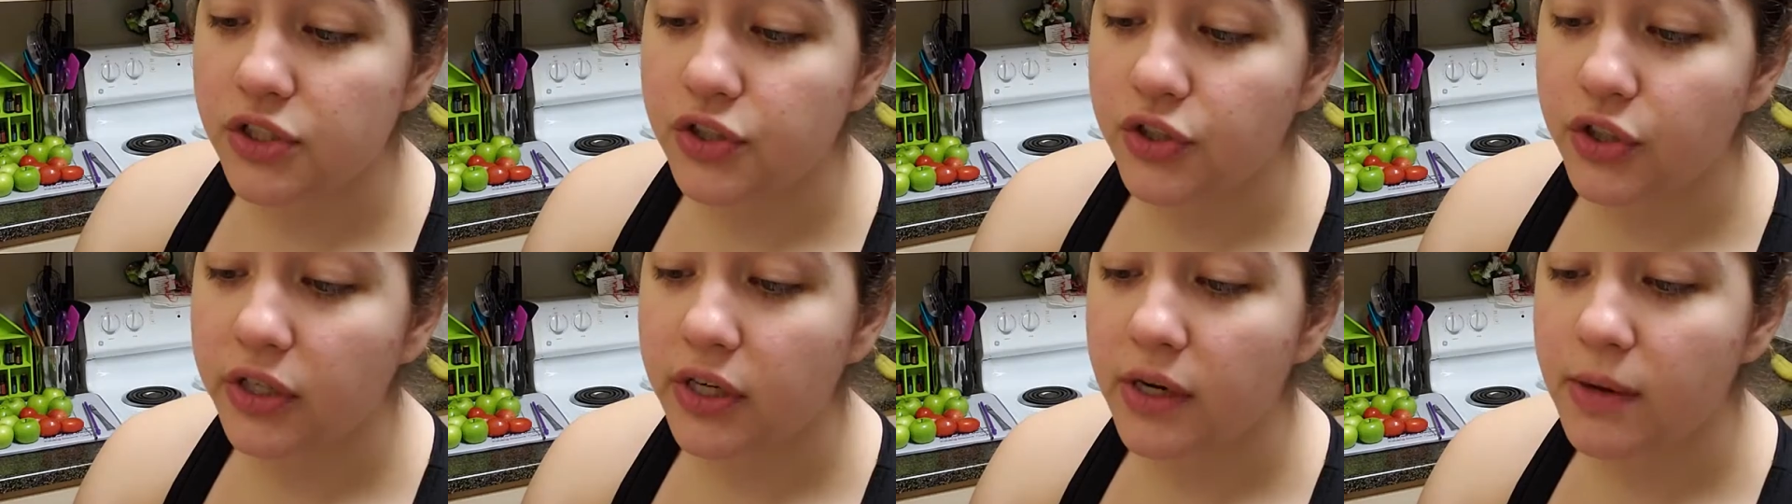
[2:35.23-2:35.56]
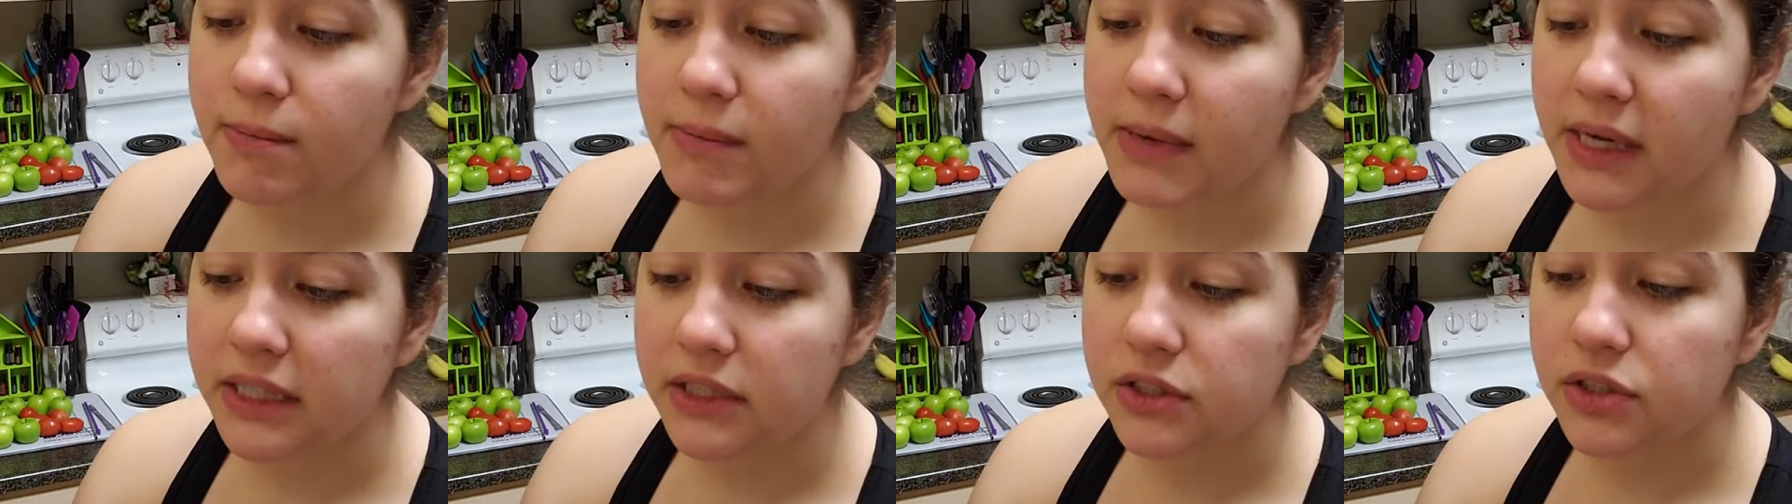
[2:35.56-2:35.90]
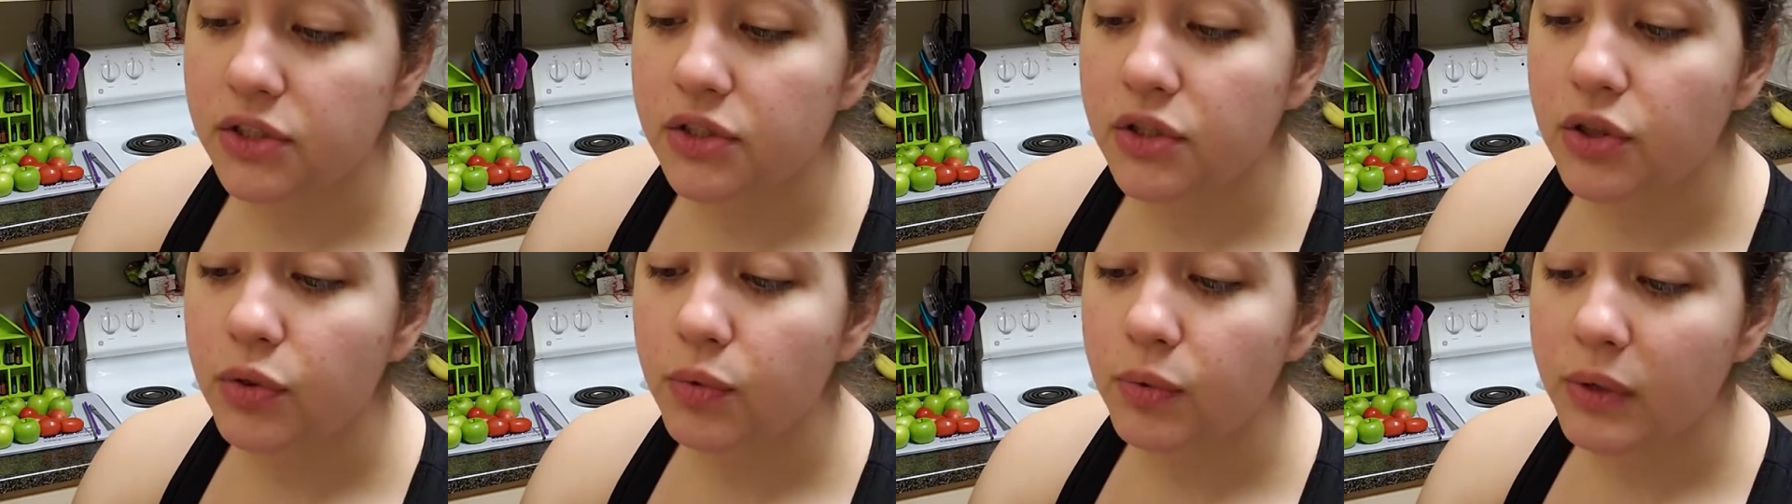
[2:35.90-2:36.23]
you're going to mix
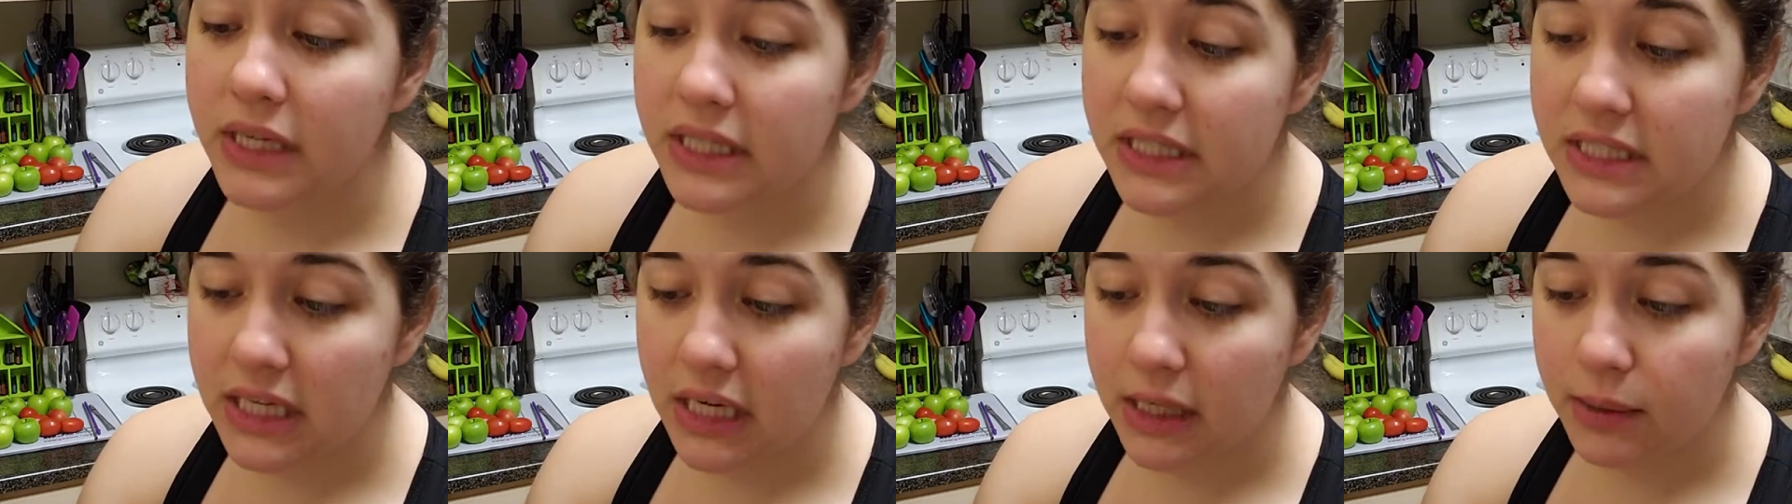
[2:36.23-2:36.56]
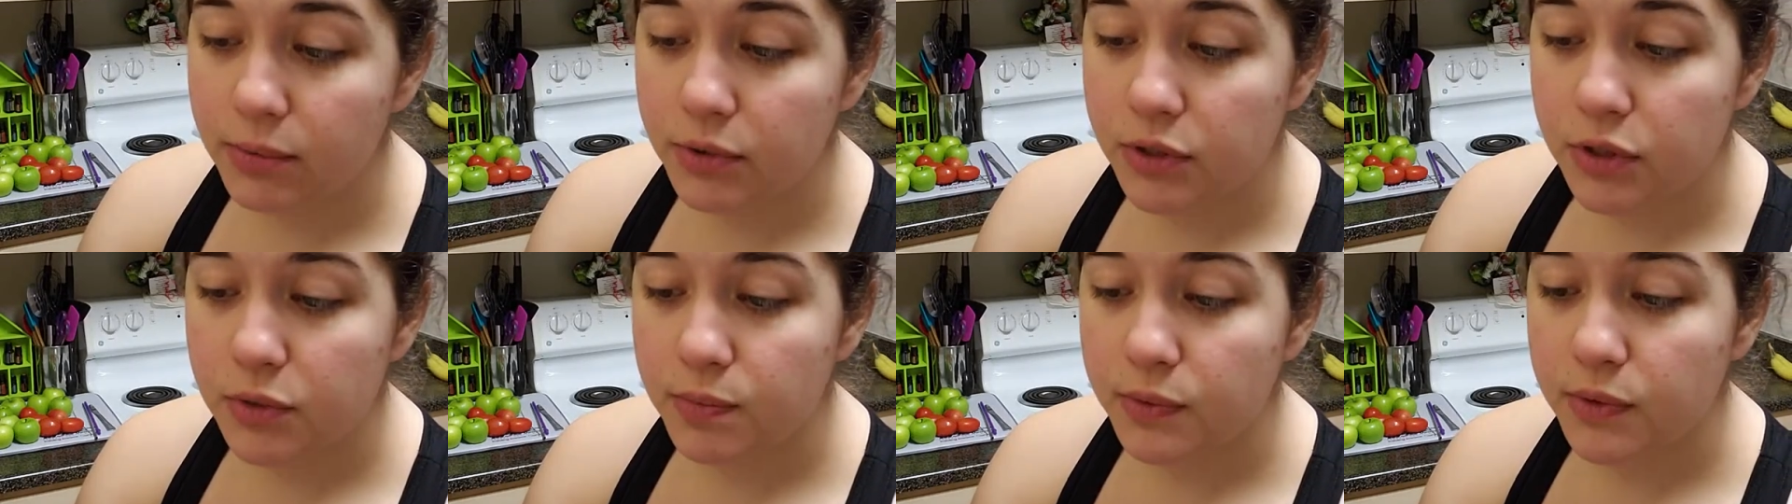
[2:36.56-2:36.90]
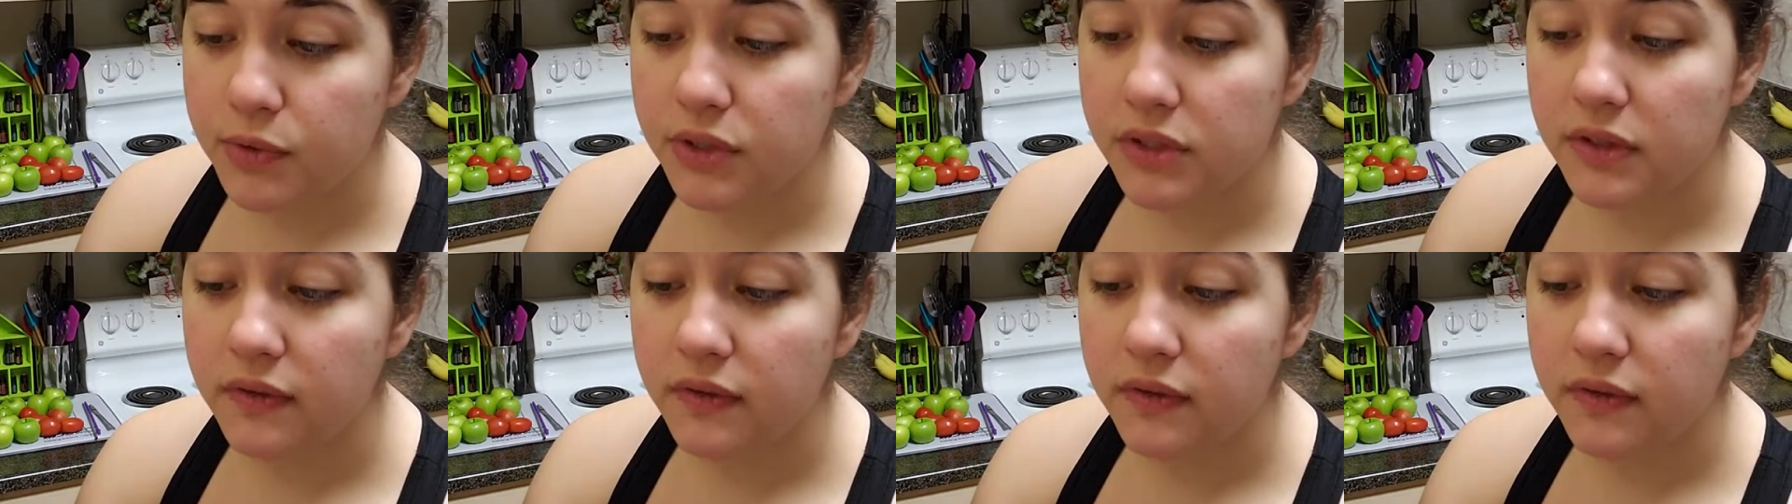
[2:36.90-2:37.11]
3 tablespoons